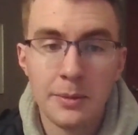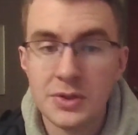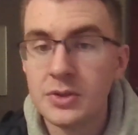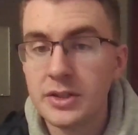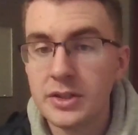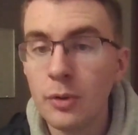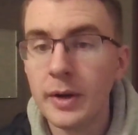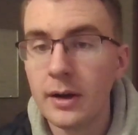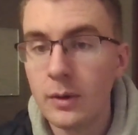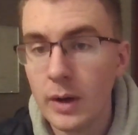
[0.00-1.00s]
suggests an
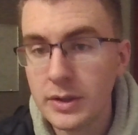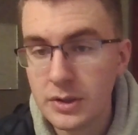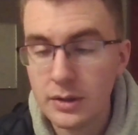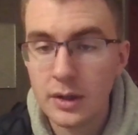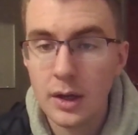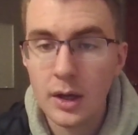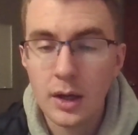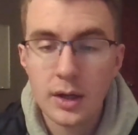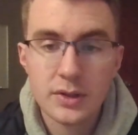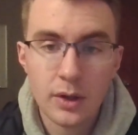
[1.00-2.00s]
open-ended question.
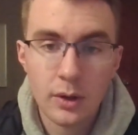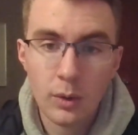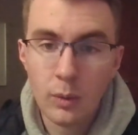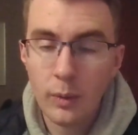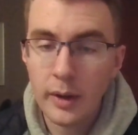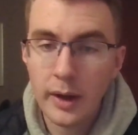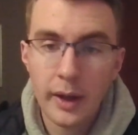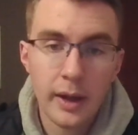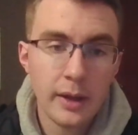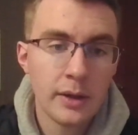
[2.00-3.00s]
So,
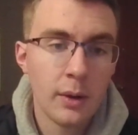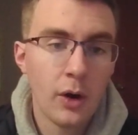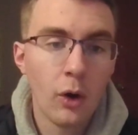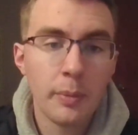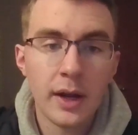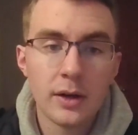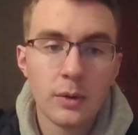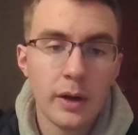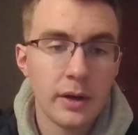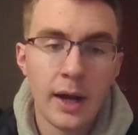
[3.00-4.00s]
a
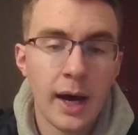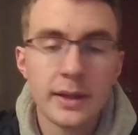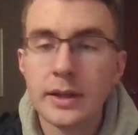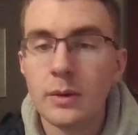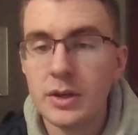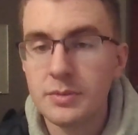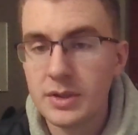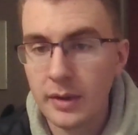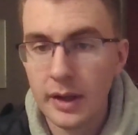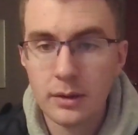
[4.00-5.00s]
non-leading question would
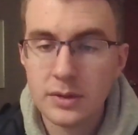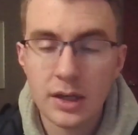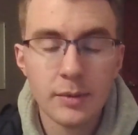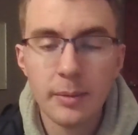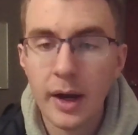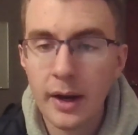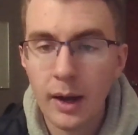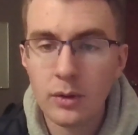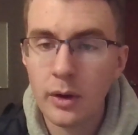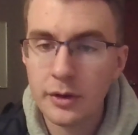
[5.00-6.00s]
be something like, "Tell me about
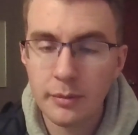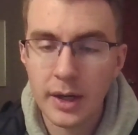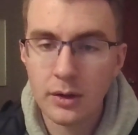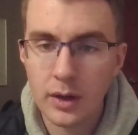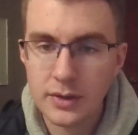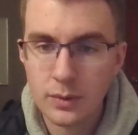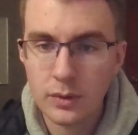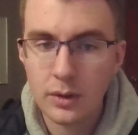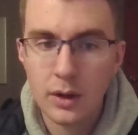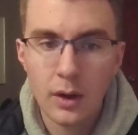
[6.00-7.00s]
how long you've been in law
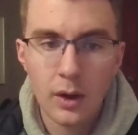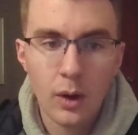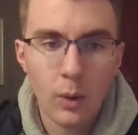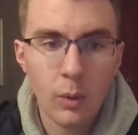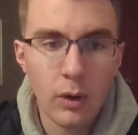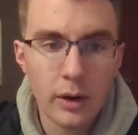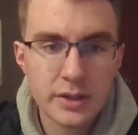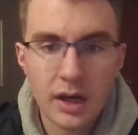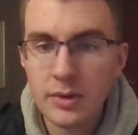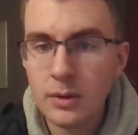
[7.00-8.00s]
school," or
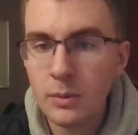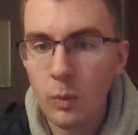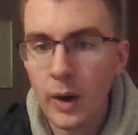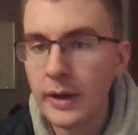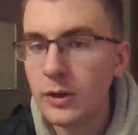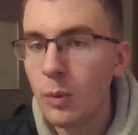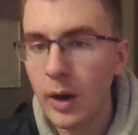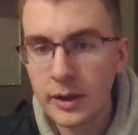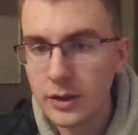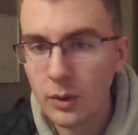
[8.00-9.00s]
"Tell me why you
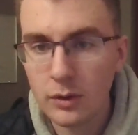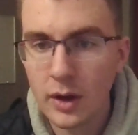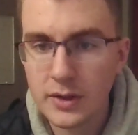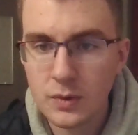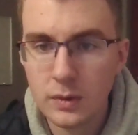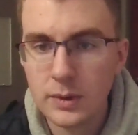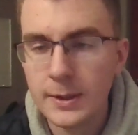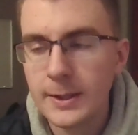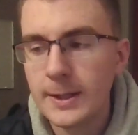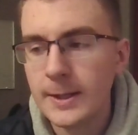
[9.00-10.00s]
wanted to go to law school,"